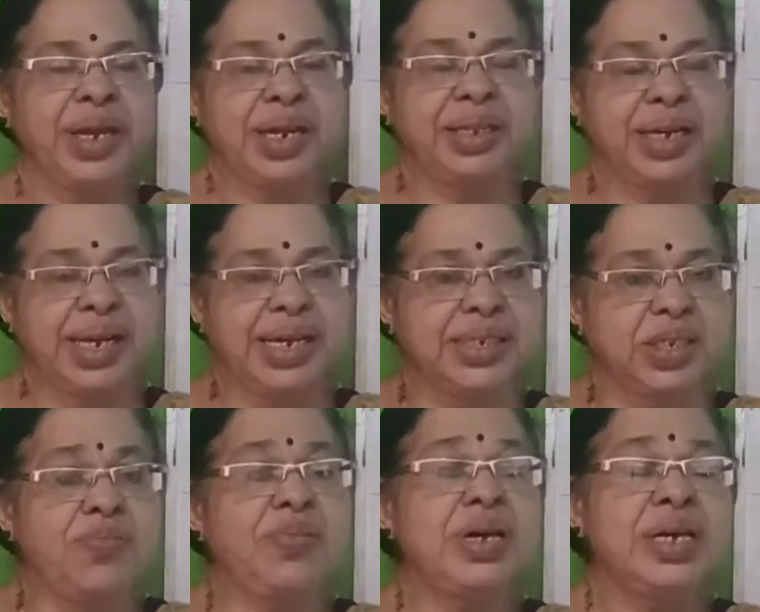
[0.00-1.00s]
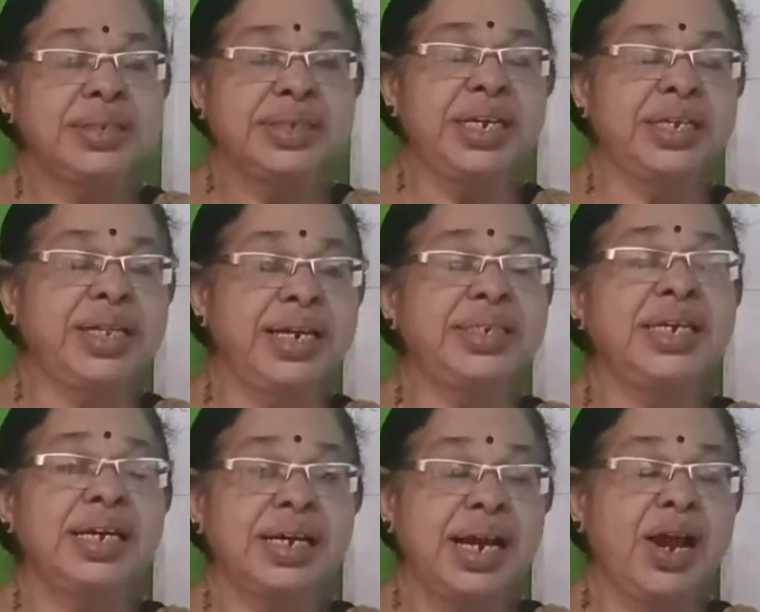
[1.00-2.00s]
In the case of that is
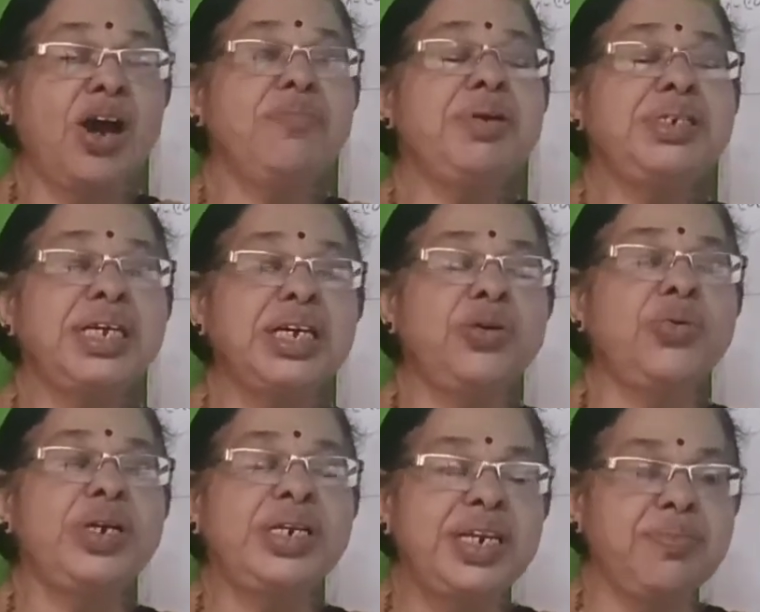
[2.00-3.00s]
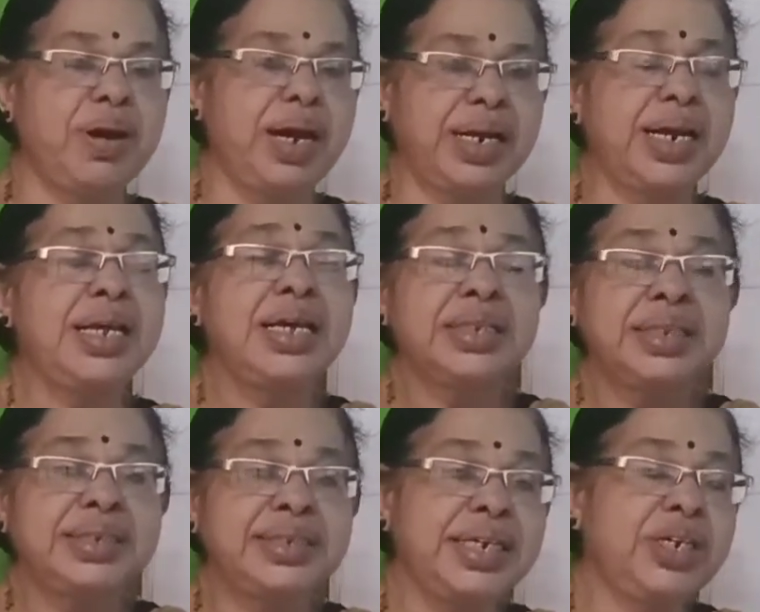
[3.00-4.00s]
government security market,
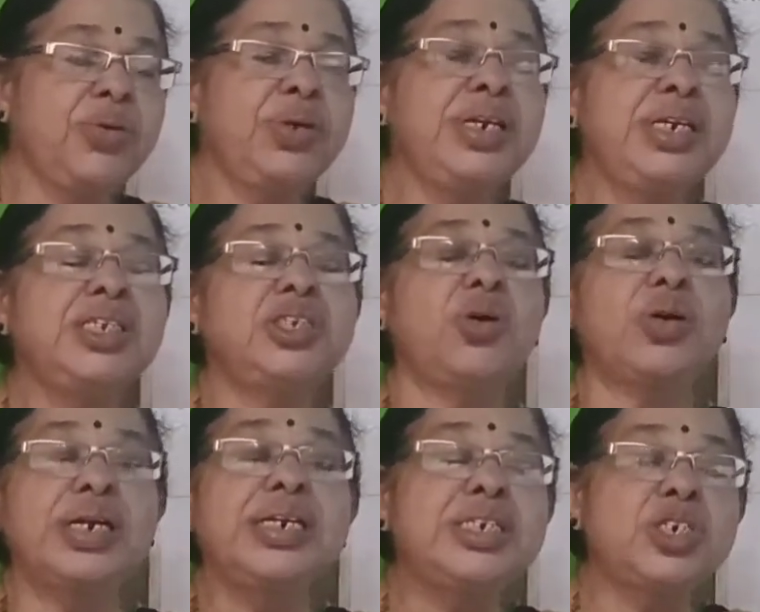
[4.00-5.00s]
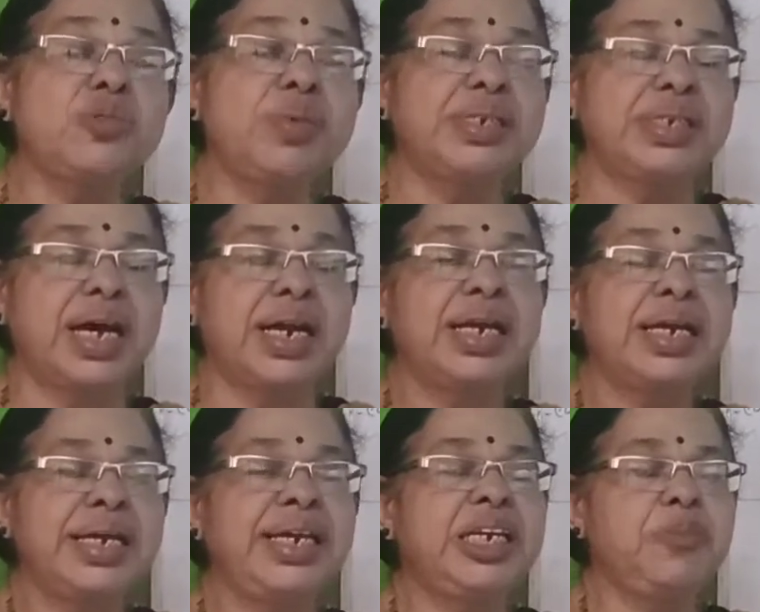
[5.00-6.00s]
the securities or instruments are
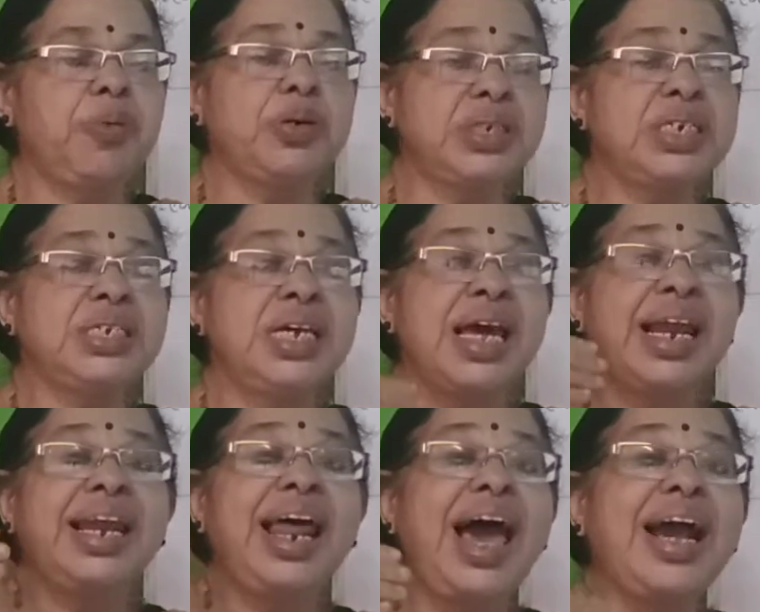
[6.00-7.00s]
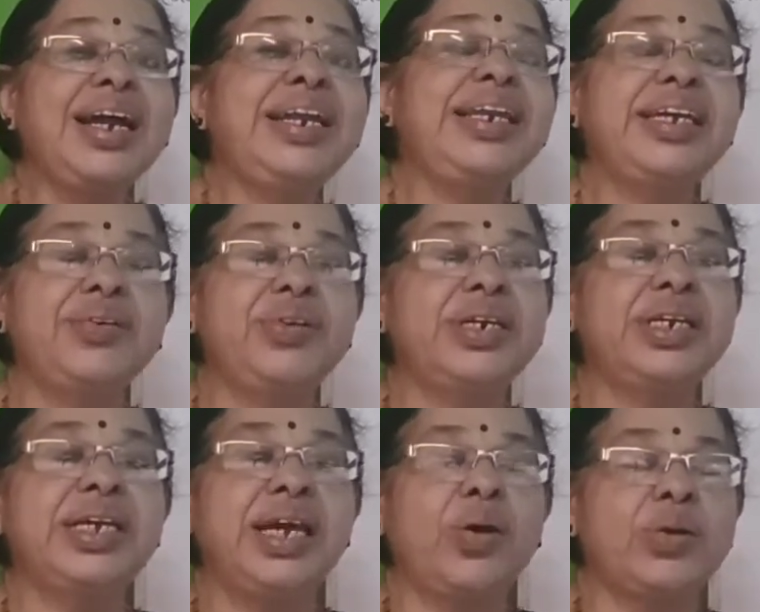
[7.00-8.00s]
it possesses lacked
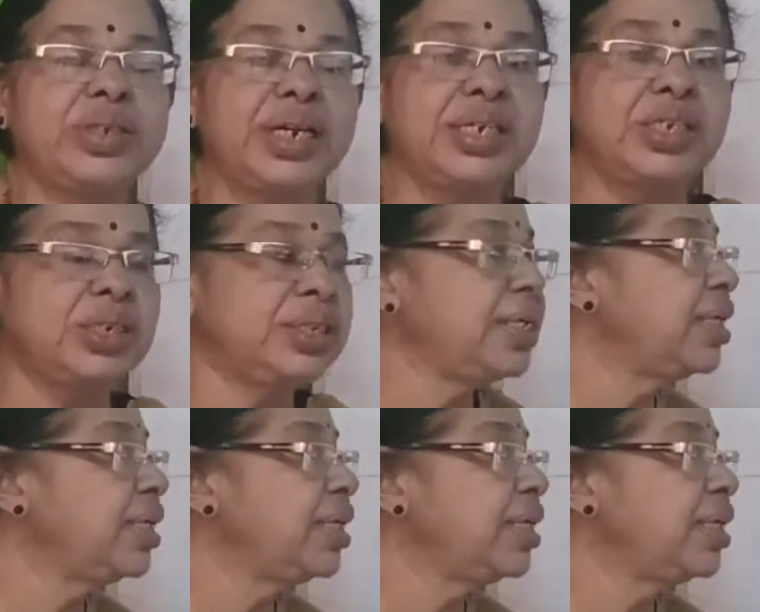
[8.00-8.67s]
liquidity, or there is